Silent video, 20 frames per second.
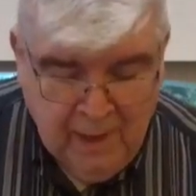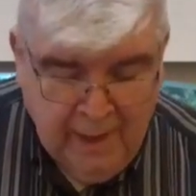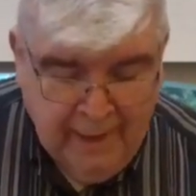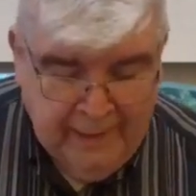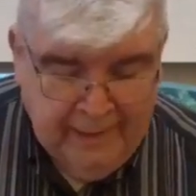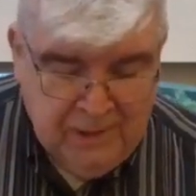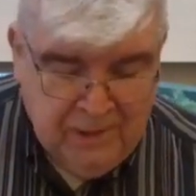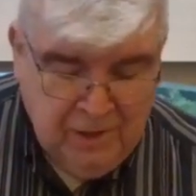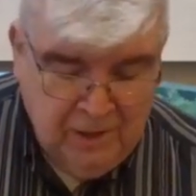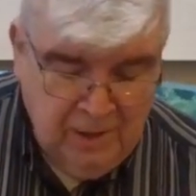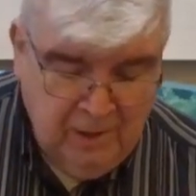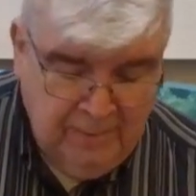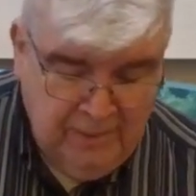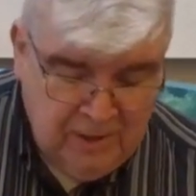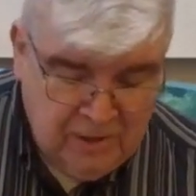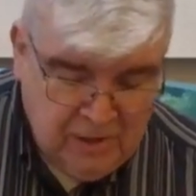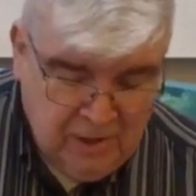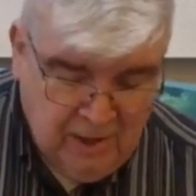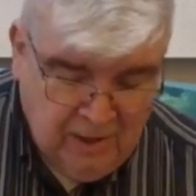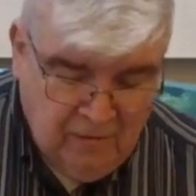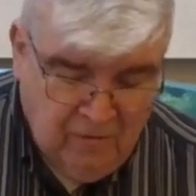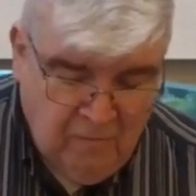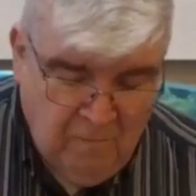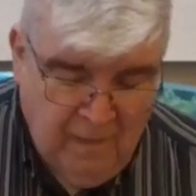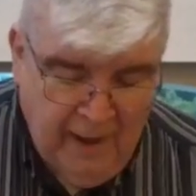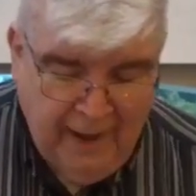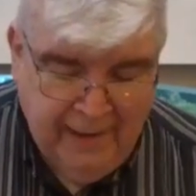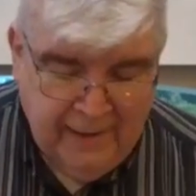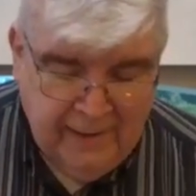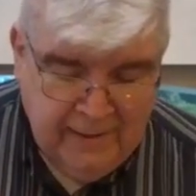He said to me, Son of
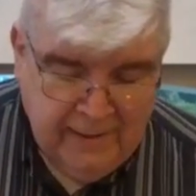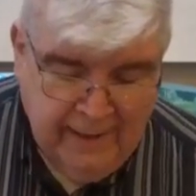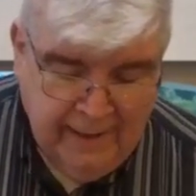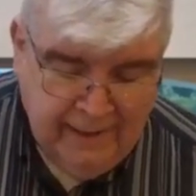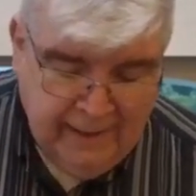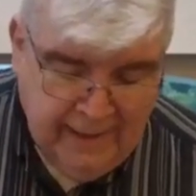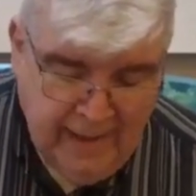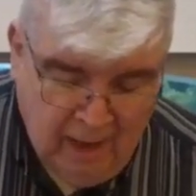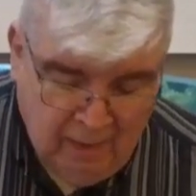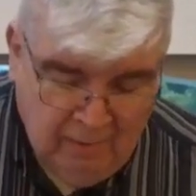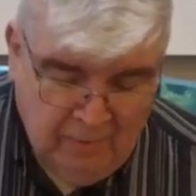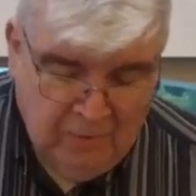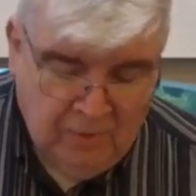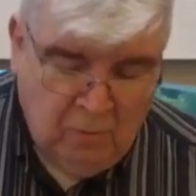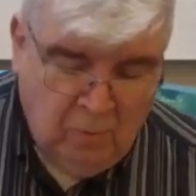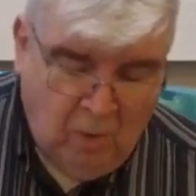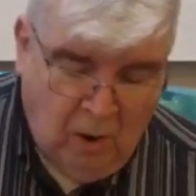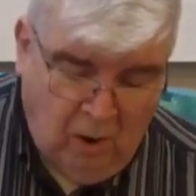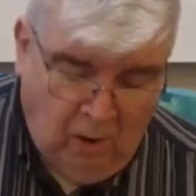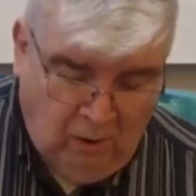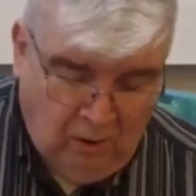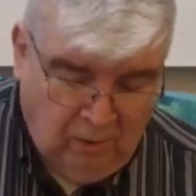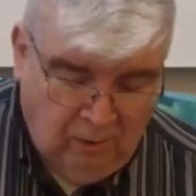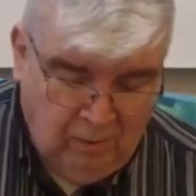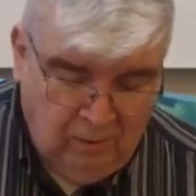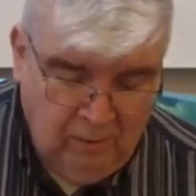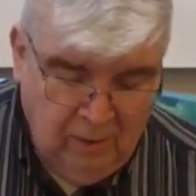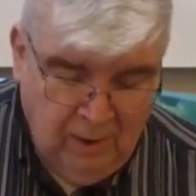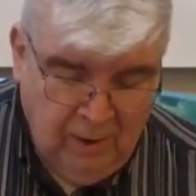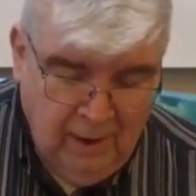man, dig now in the
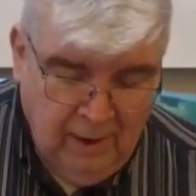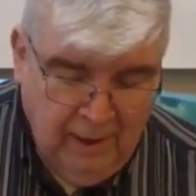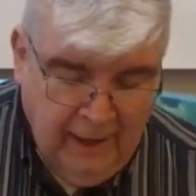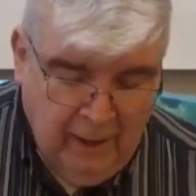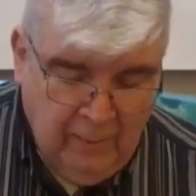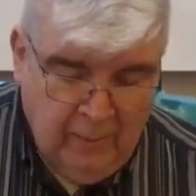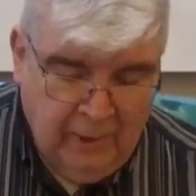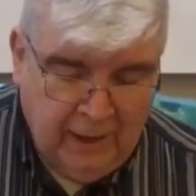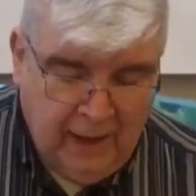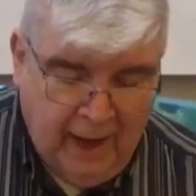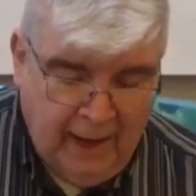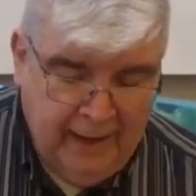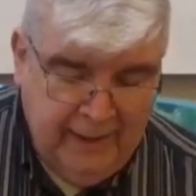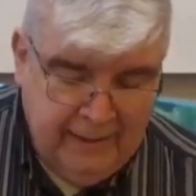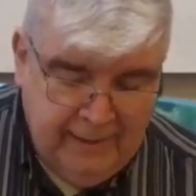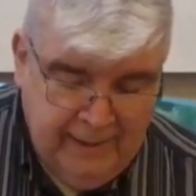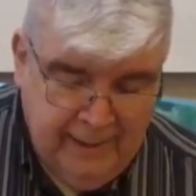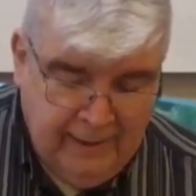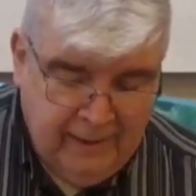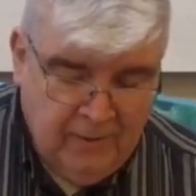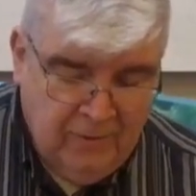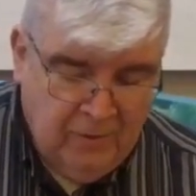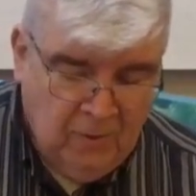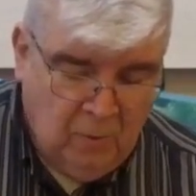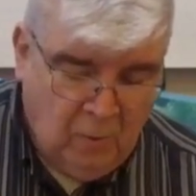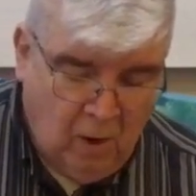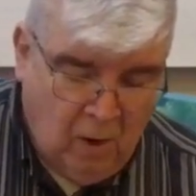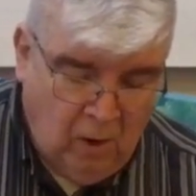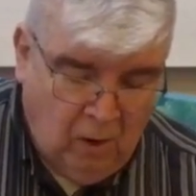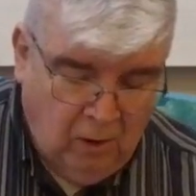wall. And when I had digged in the
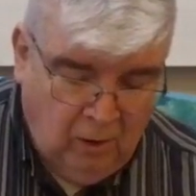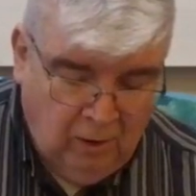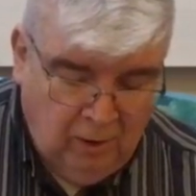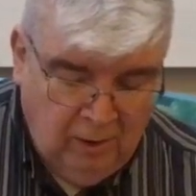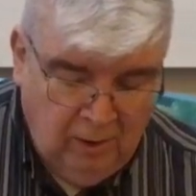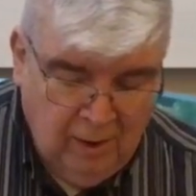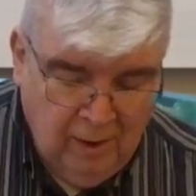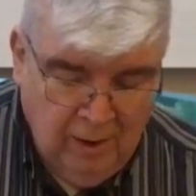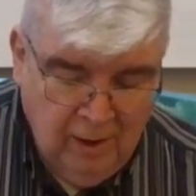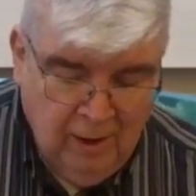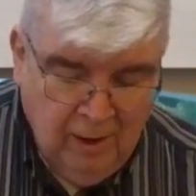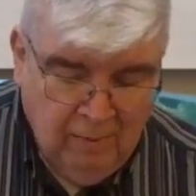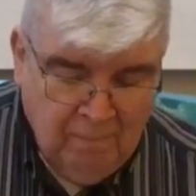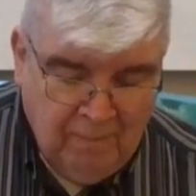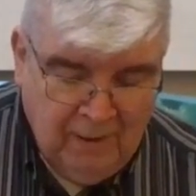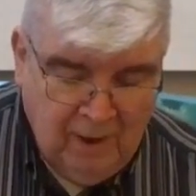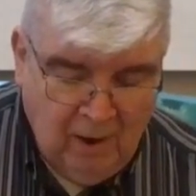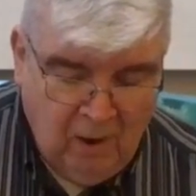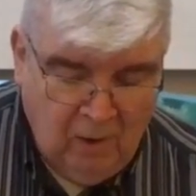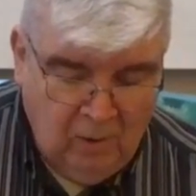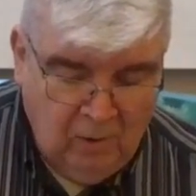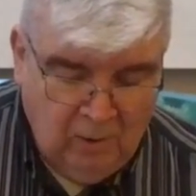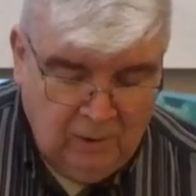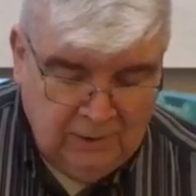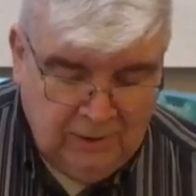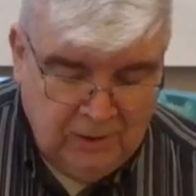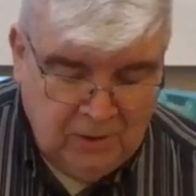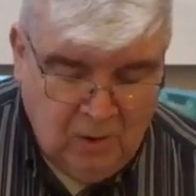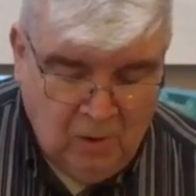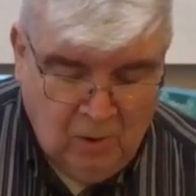wall,
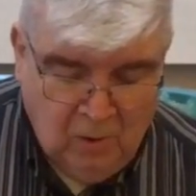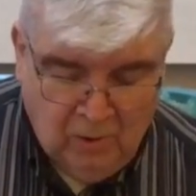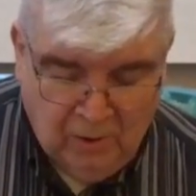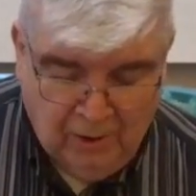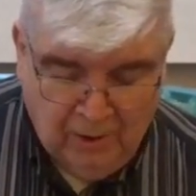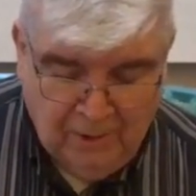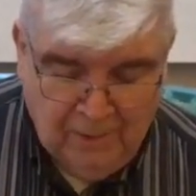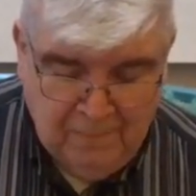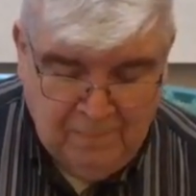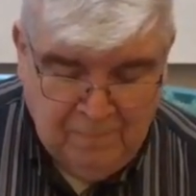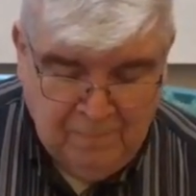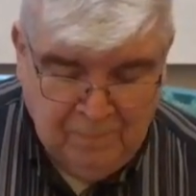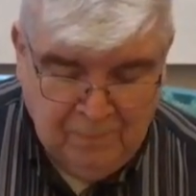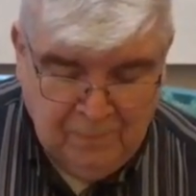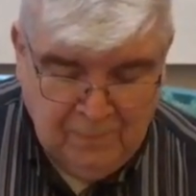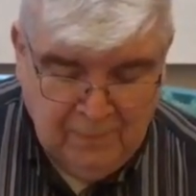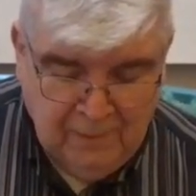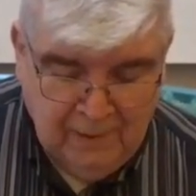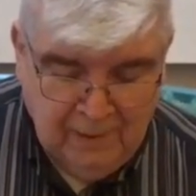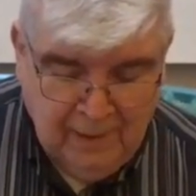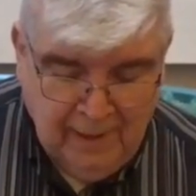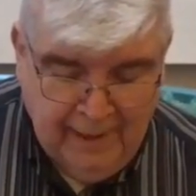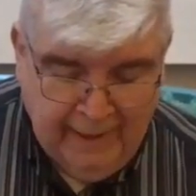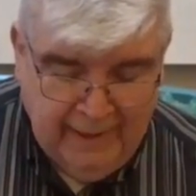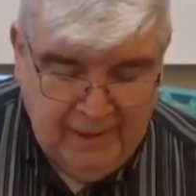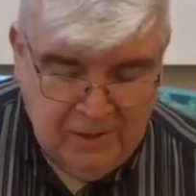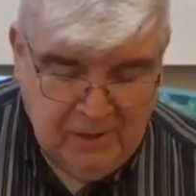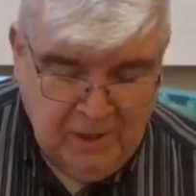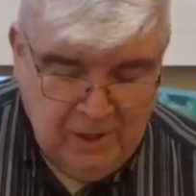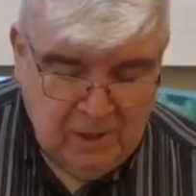behold, a door
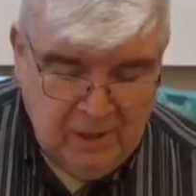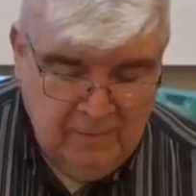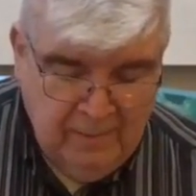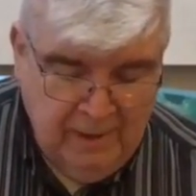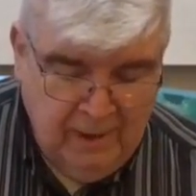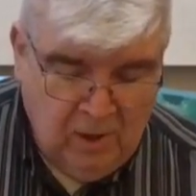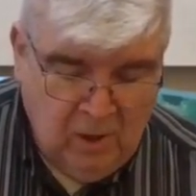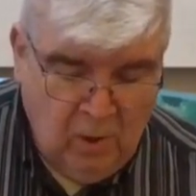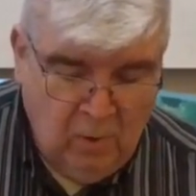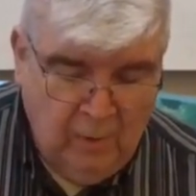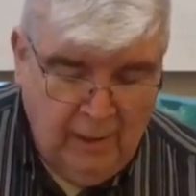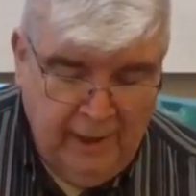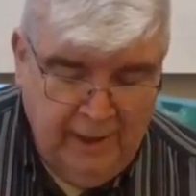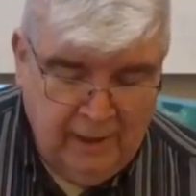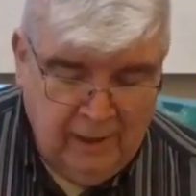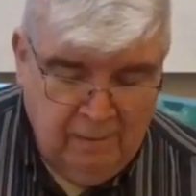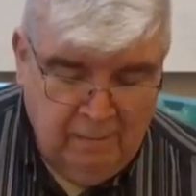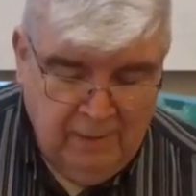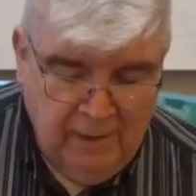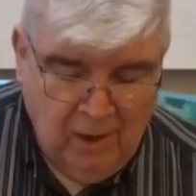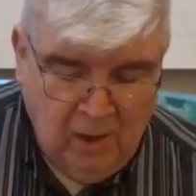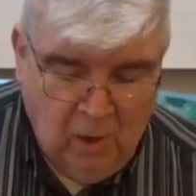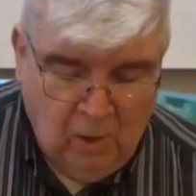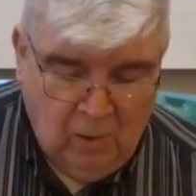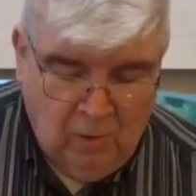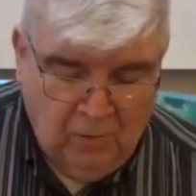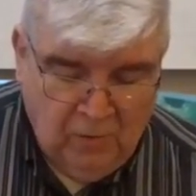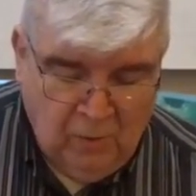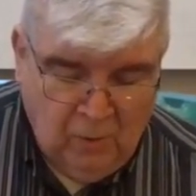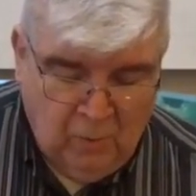and he said to me, Go in, and
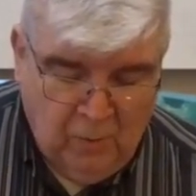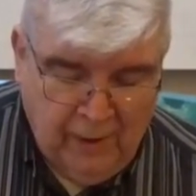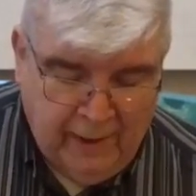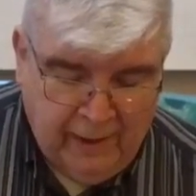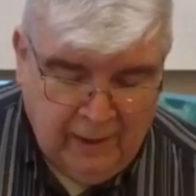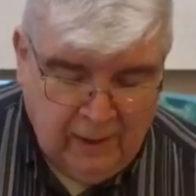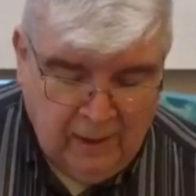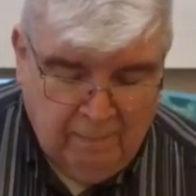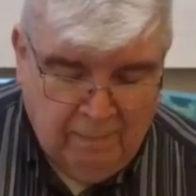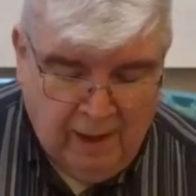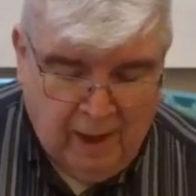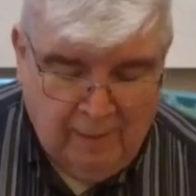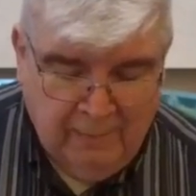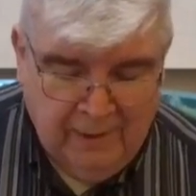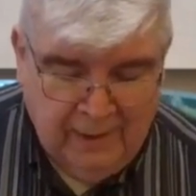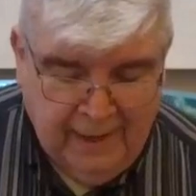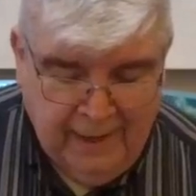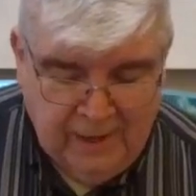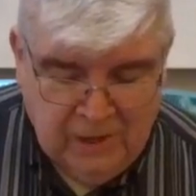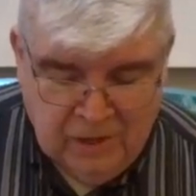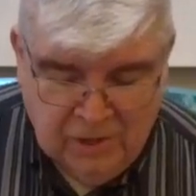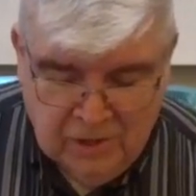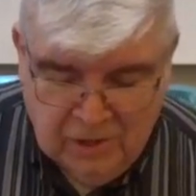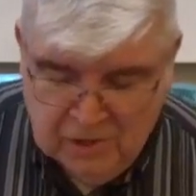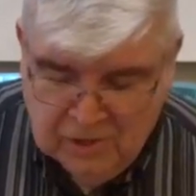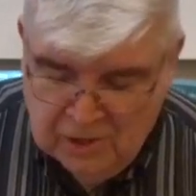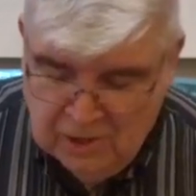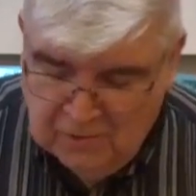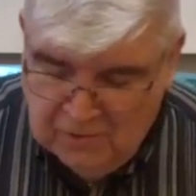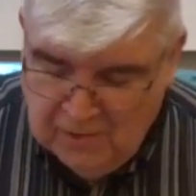behold the wicked
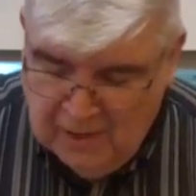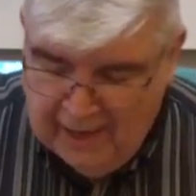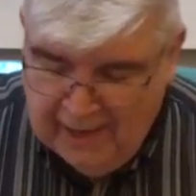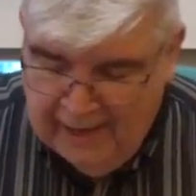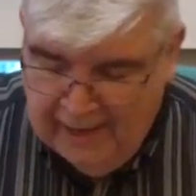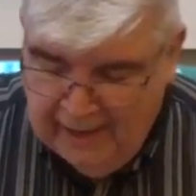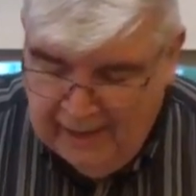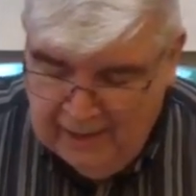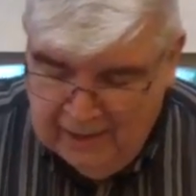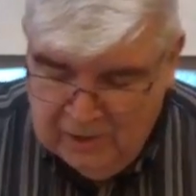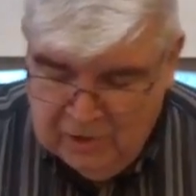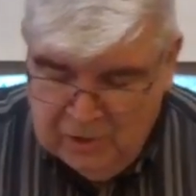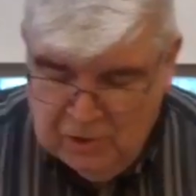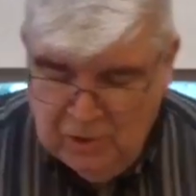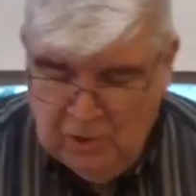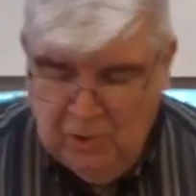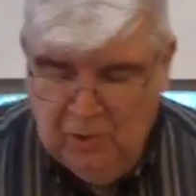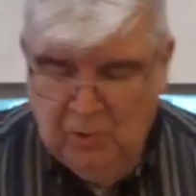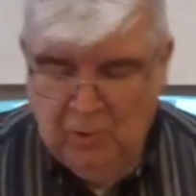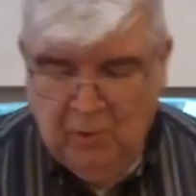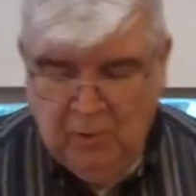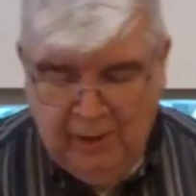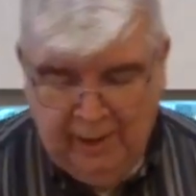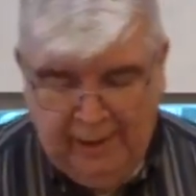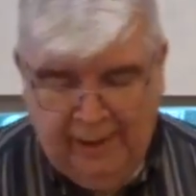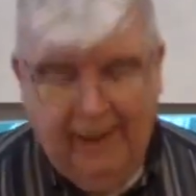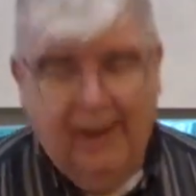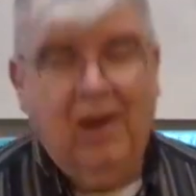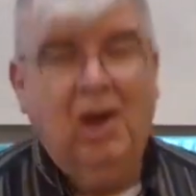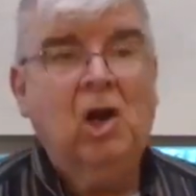abominations that they do
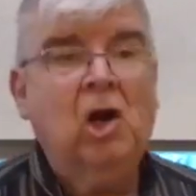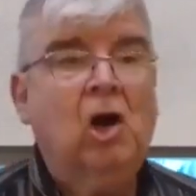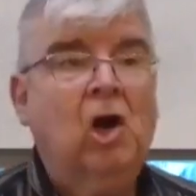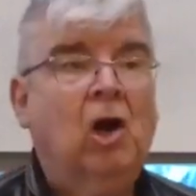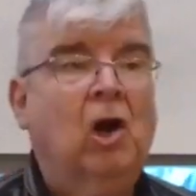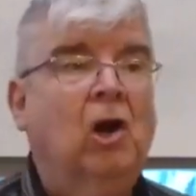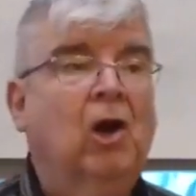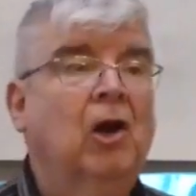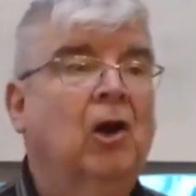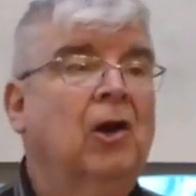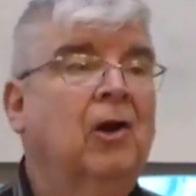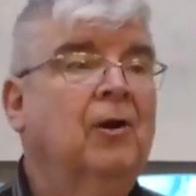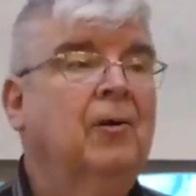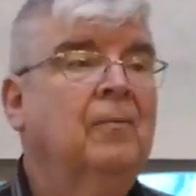here.